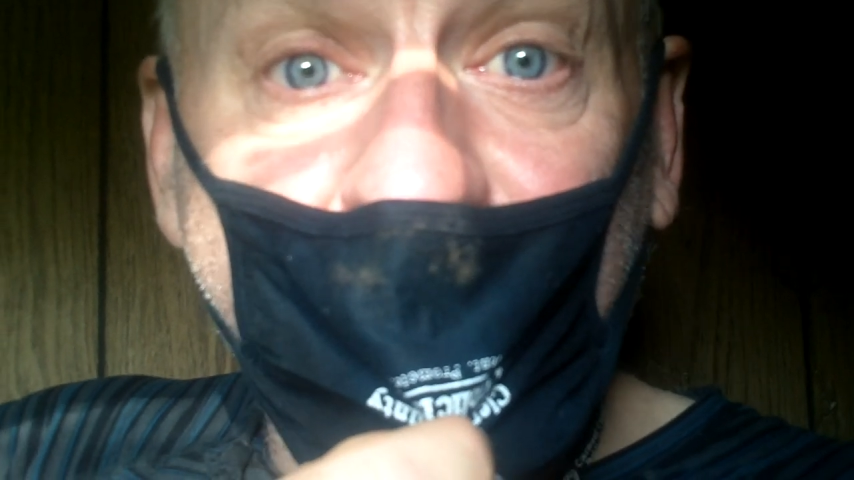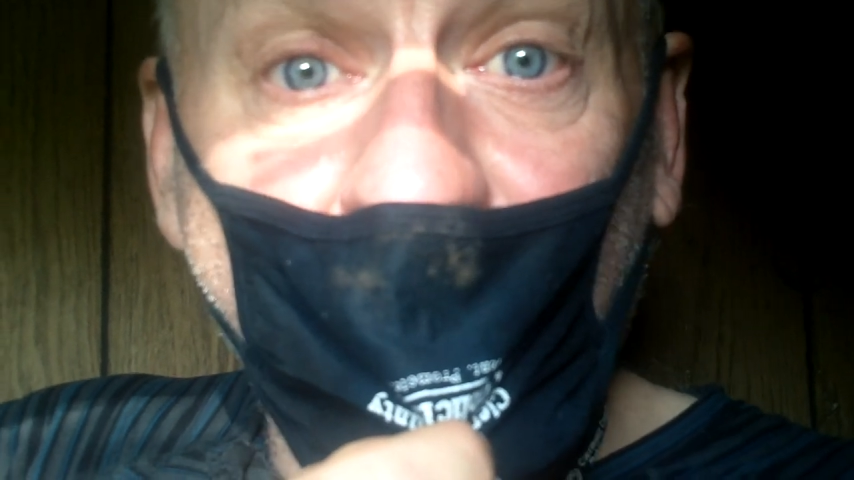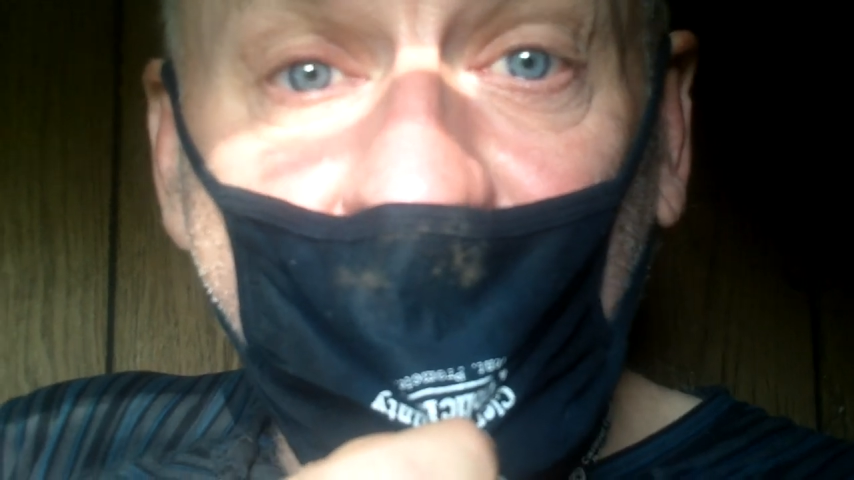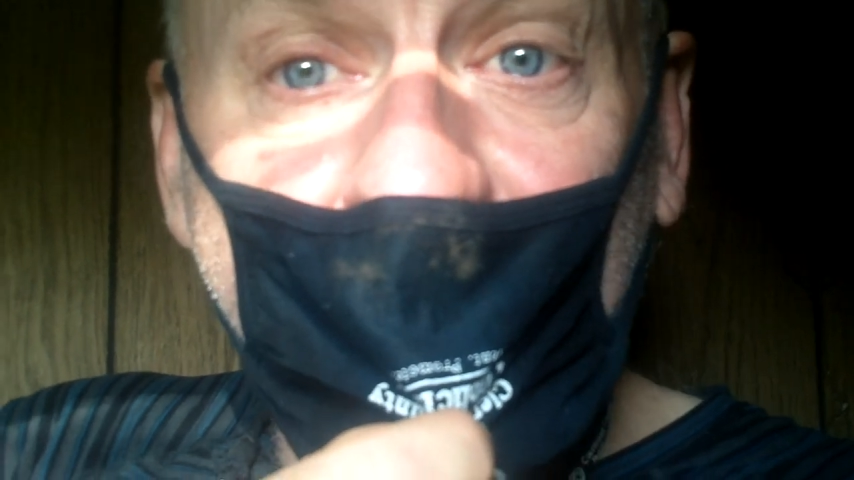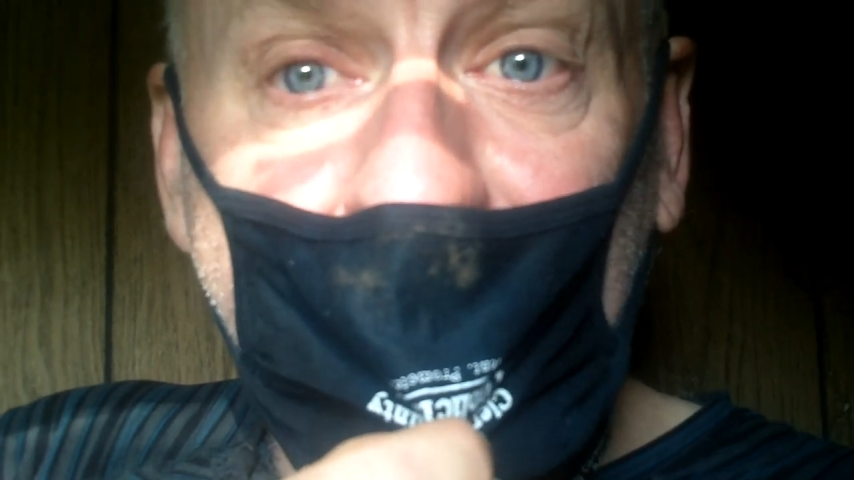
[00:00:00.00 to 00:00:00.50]

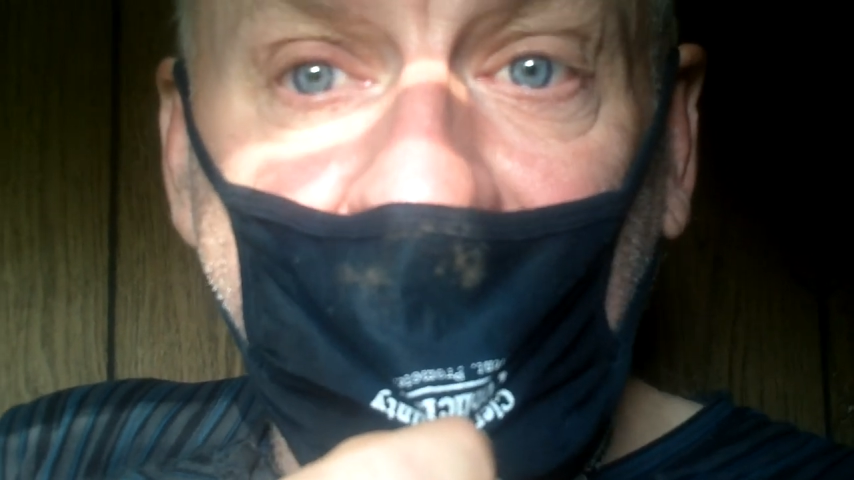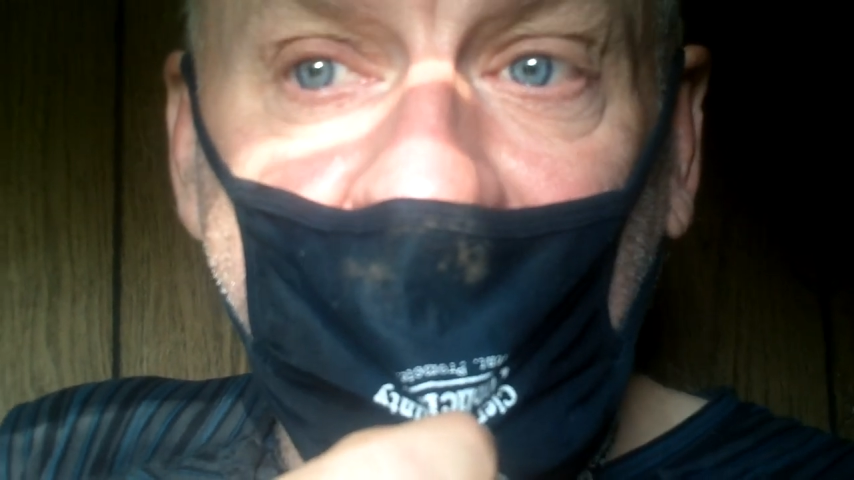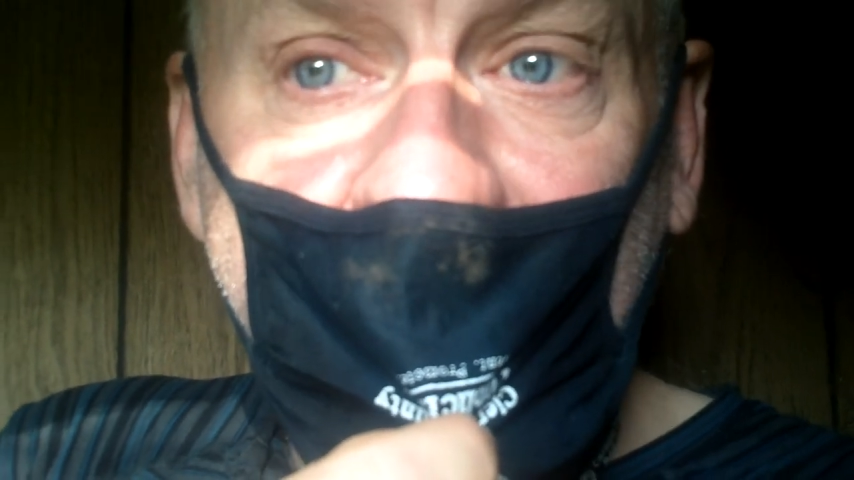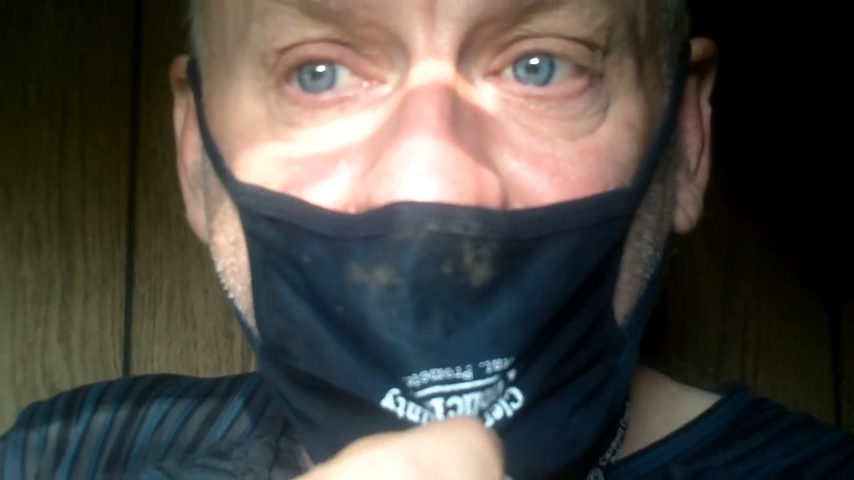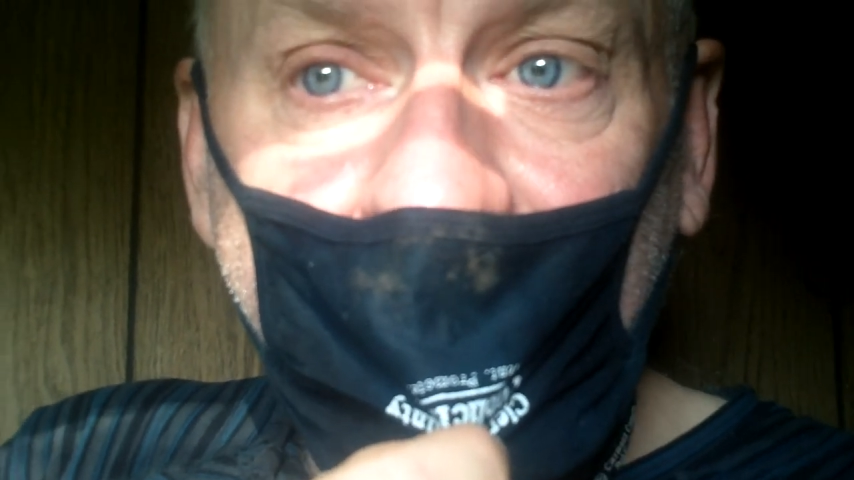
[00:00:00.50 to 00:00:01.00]
is going to
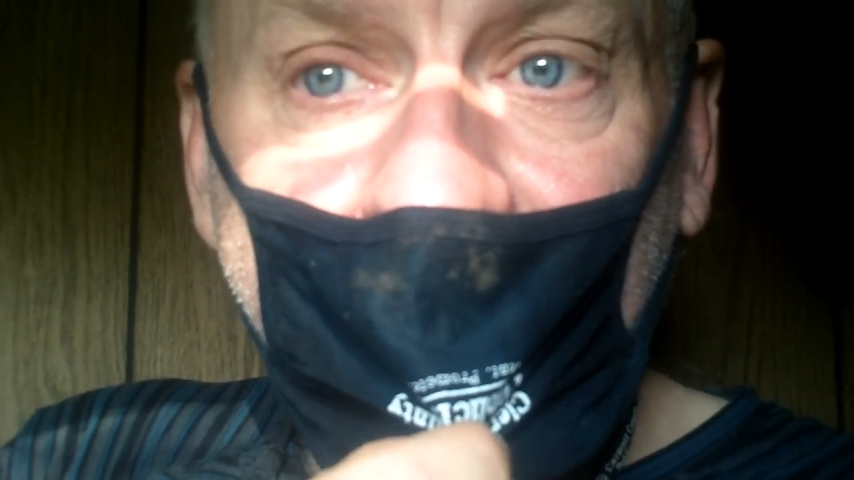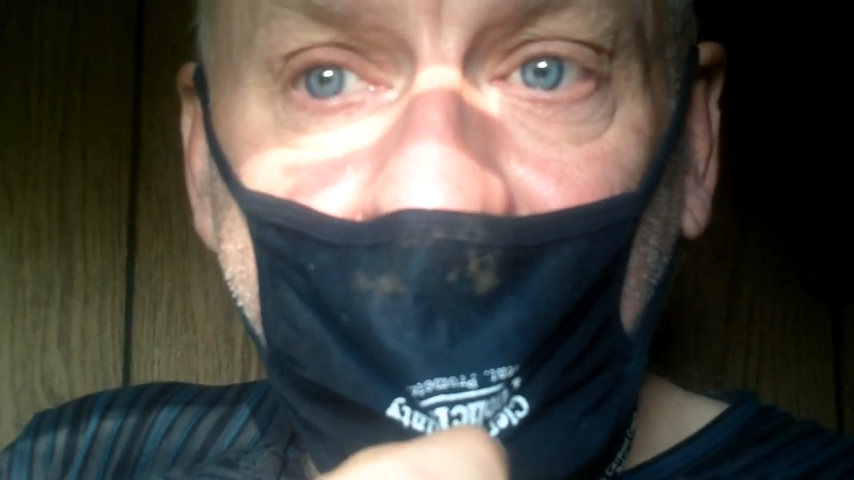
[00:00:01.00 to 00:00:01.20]
be